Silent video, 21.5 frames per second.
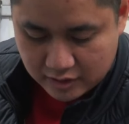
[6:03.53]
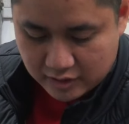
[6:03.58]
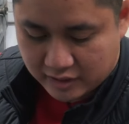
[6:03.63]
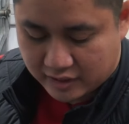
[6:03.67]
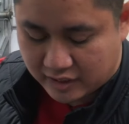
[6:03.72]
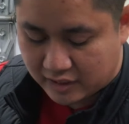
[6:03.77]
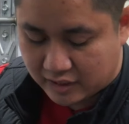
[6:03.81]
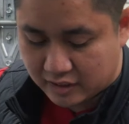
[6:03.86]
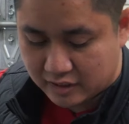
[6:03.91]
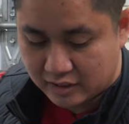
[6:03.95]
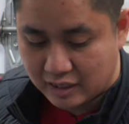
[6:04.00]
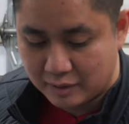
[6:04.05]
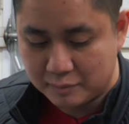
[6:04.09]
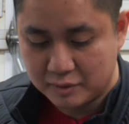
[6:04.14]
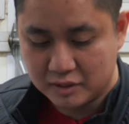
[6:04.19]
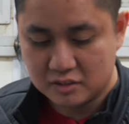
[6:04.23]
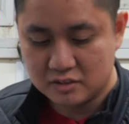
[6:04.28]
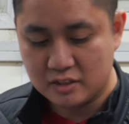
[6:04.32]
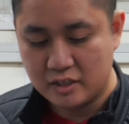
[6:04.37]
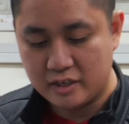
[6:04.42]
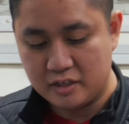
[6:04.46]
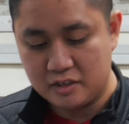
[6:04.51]
And I'm
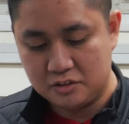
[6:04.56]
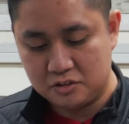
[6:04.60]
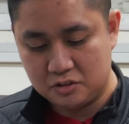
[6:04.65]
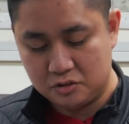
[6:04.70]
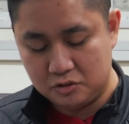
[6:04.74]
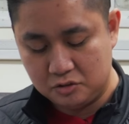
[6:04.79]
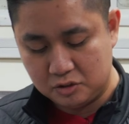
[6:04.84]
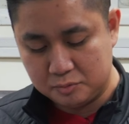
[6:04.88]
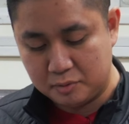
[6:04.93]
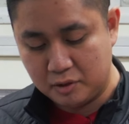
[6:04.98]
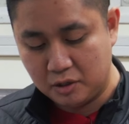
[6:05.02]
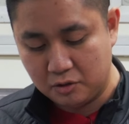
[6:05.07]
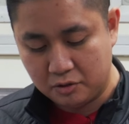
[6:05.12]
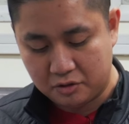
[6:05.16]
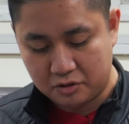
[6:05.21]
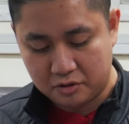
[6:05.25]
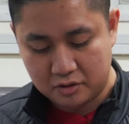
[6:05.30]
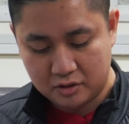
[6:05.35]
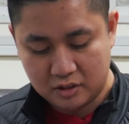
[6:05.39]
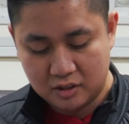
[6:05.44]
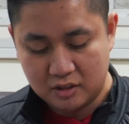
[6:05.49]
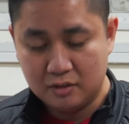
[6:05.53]
excited to use
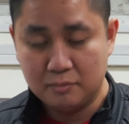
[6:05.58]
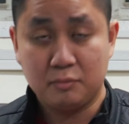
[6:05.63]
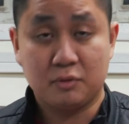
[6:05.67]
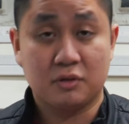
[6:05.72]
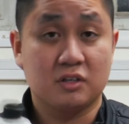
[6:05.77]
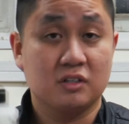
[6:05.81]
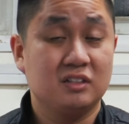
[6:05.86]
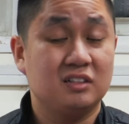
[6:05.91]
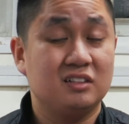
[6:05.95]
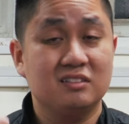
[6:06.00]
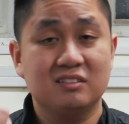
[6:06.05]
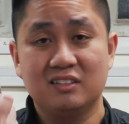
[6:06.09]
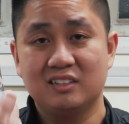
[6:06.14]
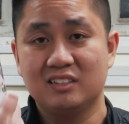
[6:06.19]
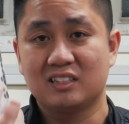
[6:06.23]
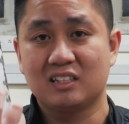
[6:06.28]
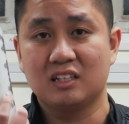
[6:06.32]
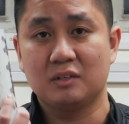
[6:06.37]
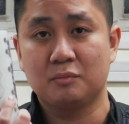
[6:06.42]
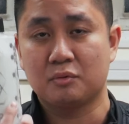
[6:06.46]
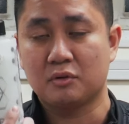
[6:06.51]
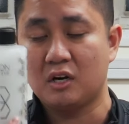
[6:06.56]
both. Pearl is
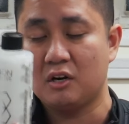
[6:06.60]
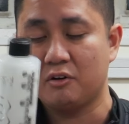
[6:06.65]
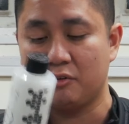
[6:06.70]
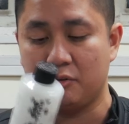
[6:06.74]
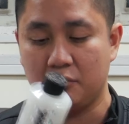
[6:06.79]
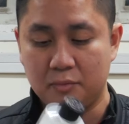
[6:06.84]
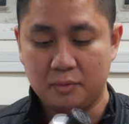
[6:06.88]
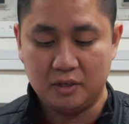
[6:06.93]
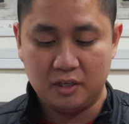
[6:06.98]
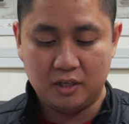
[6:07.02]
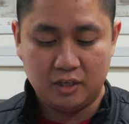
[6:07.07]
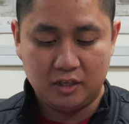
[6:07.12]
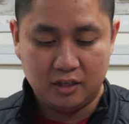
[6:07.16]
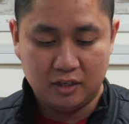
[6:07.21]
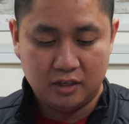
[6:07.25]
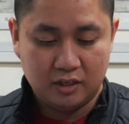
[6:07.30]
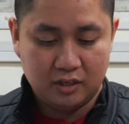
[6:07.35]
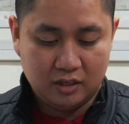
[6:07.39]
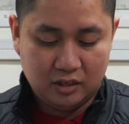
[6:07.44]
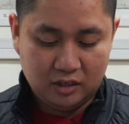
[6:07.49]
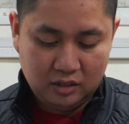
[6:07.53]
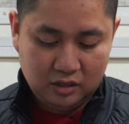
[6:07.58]
gonna probably be
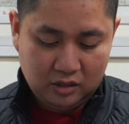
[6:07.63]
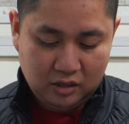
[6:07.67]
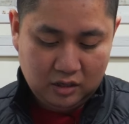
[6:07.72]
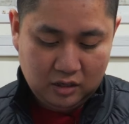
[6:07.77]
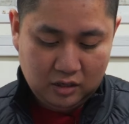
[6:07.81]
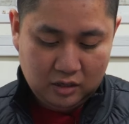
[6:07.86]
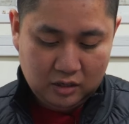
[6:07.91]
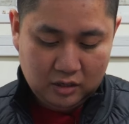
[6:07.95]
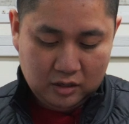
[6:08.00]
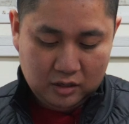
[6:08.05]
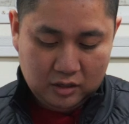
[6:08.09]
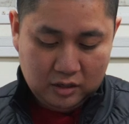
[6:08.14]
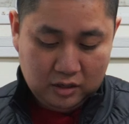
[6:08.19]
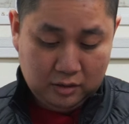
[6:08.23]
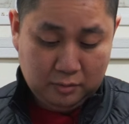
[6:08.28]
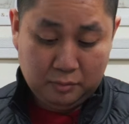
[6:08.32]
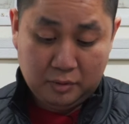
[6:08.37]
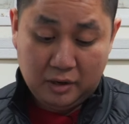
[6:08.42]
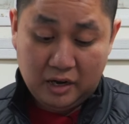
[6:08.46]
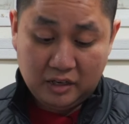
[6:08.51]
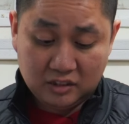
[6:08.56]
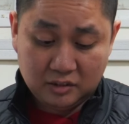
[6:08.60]

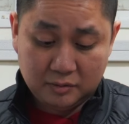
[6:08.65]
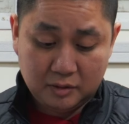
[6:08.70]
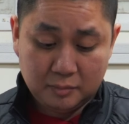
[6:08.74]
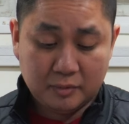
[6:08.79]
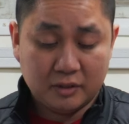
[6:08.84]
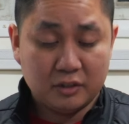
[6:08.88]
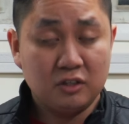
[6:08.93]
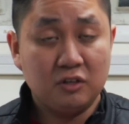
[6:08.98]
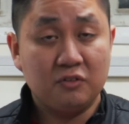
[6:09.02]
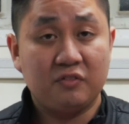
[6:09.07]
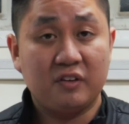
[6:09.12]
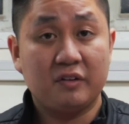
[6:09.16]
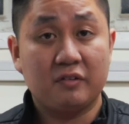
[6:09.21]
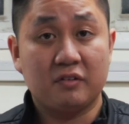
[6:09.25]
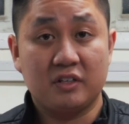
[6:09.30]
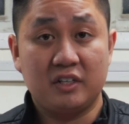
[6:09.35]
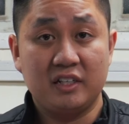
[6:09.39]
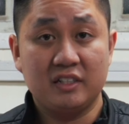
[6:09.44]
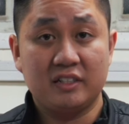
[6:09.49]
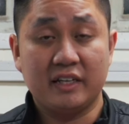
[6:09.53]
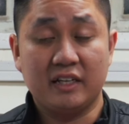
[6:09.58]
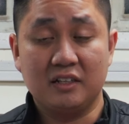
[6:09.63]
possibly my new favorite
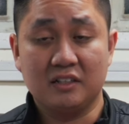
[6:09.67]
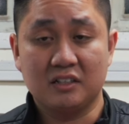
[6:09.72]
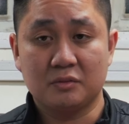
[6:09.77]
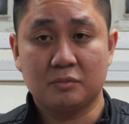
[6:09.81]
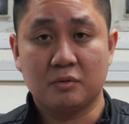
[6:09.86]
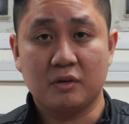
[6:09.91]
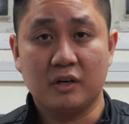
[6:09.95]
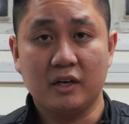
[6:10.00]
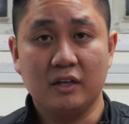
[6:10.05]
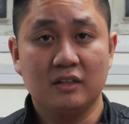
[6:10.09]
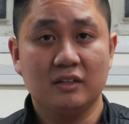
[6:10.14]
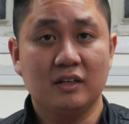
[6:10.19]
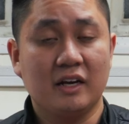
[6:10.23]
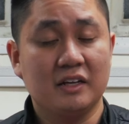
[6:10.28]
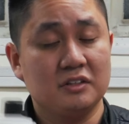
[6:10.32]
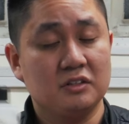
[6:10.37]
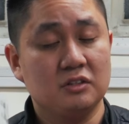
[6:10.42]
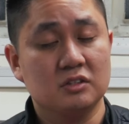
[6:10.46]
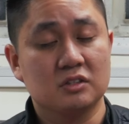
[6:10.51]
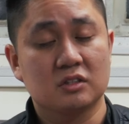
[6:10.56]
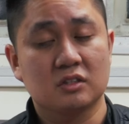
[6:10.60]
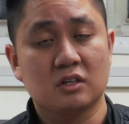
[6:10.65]
detailing spray. I
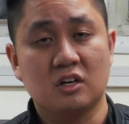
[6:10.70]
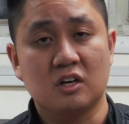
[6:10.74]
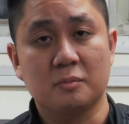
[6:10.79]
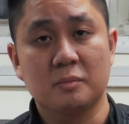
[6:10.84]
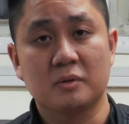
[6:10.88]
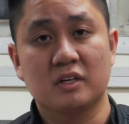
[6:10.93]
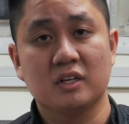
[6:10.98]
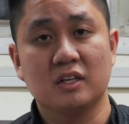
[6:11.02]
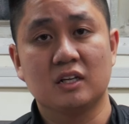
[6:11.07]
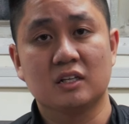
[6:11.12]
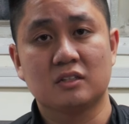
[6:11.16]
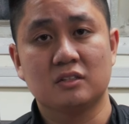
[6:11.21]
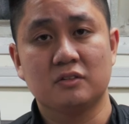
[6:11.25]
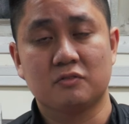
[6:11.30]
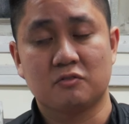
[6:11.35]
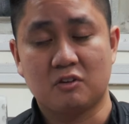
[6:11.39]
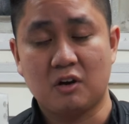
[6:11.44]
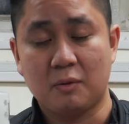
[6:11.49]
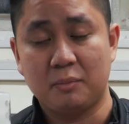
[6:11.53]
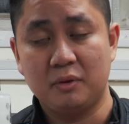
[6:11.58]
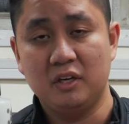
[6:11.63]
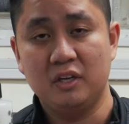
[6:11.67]
use Carbon Collective
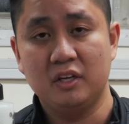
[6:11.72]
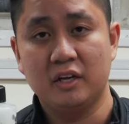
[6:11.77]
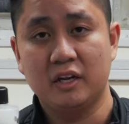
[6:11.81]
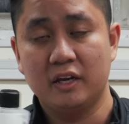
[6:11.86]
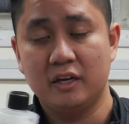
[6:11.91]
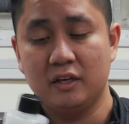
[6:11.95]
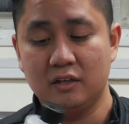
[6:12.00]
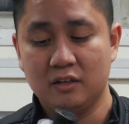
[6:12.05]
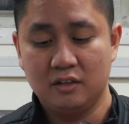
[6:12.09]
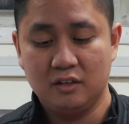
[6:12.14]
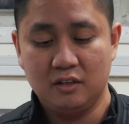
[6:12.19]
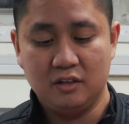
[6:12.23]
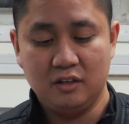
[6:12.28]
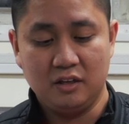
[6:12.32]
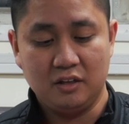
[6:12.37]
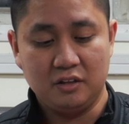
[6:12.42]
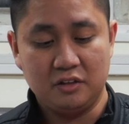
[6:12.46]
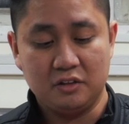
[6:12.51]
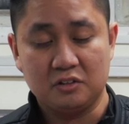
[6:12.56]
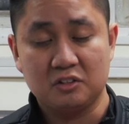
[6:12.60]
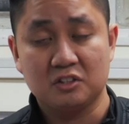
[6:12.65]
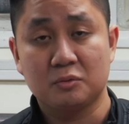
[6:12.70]
Rapide.
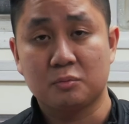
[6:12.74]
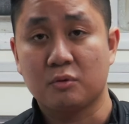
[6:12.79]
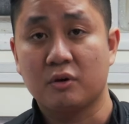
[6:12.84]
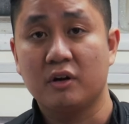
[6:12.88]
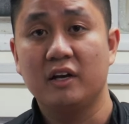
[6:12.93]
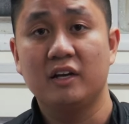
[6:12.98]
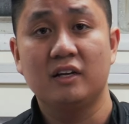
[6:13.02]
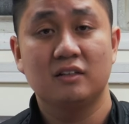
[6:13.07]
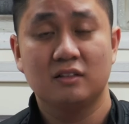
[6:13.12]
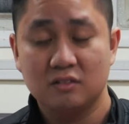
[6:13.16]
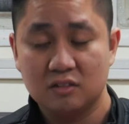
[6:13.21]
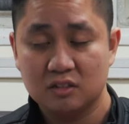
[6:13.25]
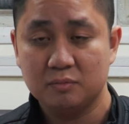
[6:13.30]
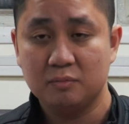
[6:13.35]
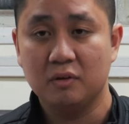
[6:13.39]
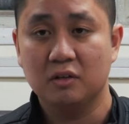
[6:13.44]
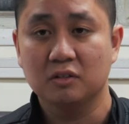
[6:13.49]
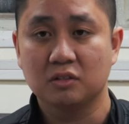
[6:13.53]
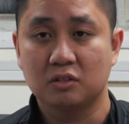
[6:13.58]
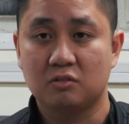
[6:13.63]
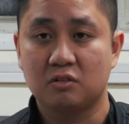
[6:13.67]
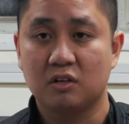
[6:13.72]
Their spray
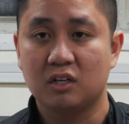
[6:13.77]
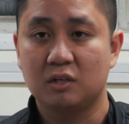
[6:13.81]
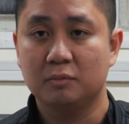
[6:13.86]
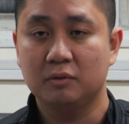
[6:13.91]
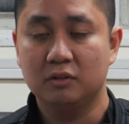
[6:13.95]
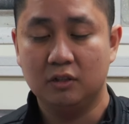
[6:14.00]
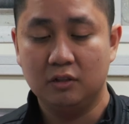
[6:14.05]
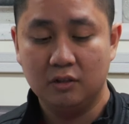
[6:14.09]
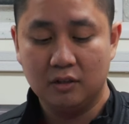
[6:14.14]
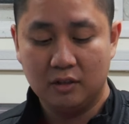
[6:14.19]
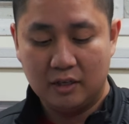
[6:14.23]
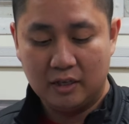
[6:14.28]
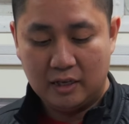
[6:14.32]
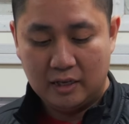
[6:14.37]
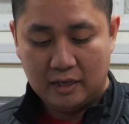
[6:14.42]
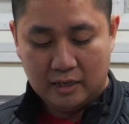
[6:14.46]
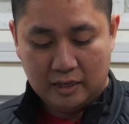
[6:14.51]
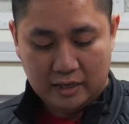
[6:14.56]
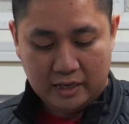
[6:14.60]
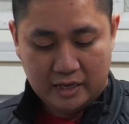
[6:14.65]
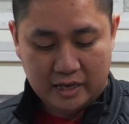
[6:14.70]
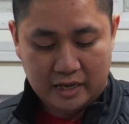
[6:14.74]
smells incredible.
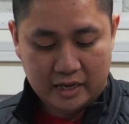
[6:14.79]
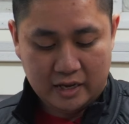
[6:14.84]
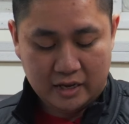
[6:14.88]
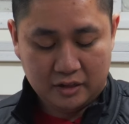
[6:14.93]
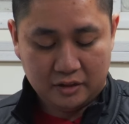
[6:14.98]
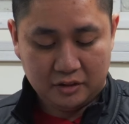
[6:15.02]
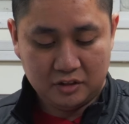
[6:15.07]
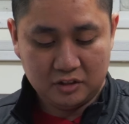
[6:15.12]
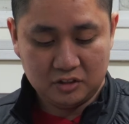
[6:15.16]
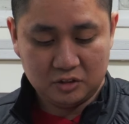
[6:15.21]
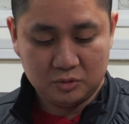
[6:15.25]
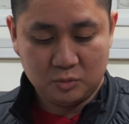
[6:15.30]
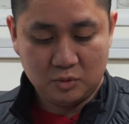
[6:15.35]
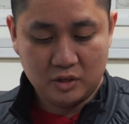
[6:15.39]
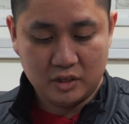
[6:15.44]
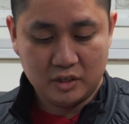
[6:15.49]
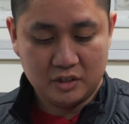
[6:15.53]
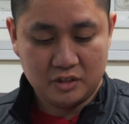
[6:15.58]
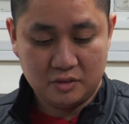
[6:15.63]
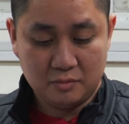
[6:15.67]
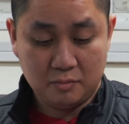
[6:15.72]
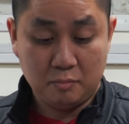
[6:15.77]
And this
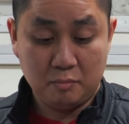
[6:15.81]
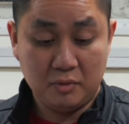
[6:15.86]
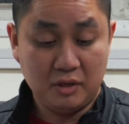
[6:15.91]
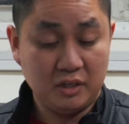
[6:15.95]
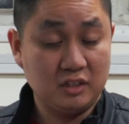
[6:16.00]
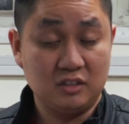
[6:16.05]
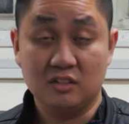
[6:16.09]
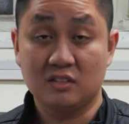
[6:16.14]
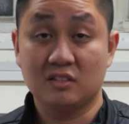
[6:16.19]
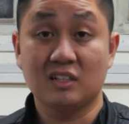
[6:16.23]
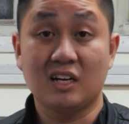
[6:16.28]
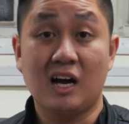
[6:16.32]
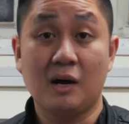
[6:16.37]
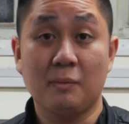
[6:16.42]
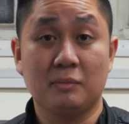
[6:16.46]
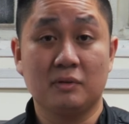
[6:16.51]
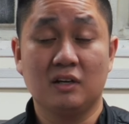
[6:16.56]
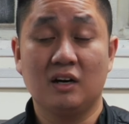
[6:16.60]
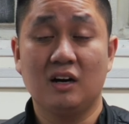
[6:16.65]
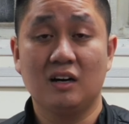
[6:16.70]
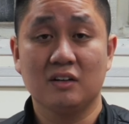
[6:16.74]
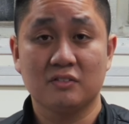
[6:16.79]
one may just top
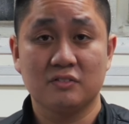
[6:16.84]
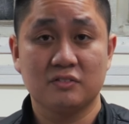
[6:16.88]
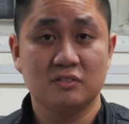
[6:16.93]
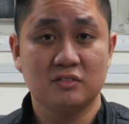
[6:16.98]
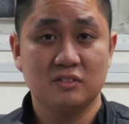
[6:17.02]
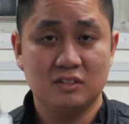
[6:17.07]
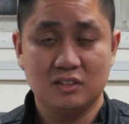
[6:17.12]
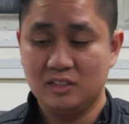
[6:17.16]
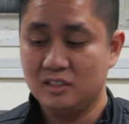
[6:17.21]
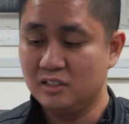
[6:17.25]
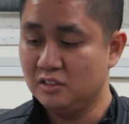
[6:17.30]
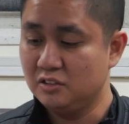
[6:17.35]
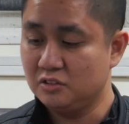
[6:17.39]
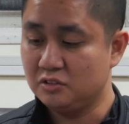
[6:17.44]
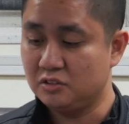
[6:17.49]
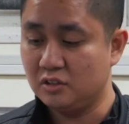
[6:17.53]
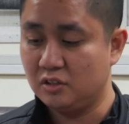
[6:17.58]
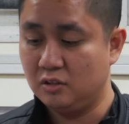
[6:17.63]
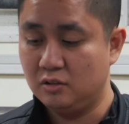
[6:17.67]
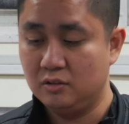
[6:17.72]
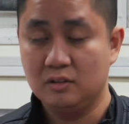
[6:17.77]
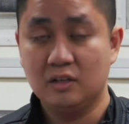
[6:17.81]
it off.
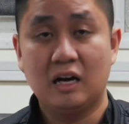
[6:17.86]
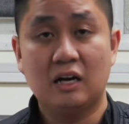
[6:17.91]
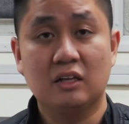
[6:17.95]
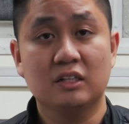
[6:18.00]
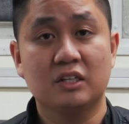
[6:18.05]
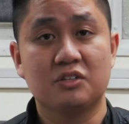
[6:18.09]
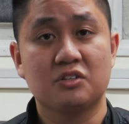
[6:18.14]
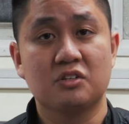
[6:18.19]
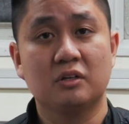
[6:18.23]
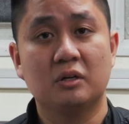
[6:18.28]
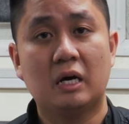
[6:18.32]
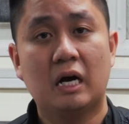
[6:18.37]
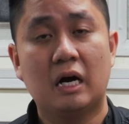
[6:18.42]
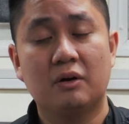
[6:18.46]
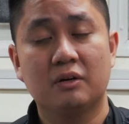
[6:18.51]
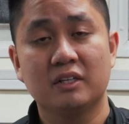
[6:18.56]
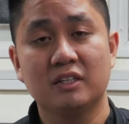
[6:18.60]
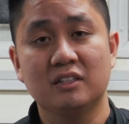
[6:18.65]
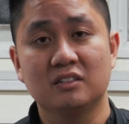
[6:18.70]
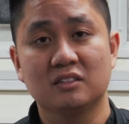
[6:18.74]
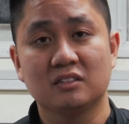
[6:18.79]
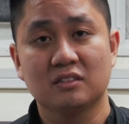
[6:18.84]
So I'll let you know how
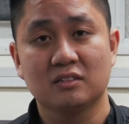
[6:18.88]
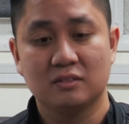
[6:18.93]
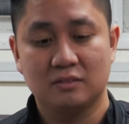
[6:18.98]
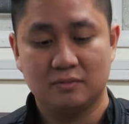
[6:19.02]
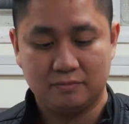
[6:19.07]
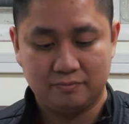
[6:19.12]
it is.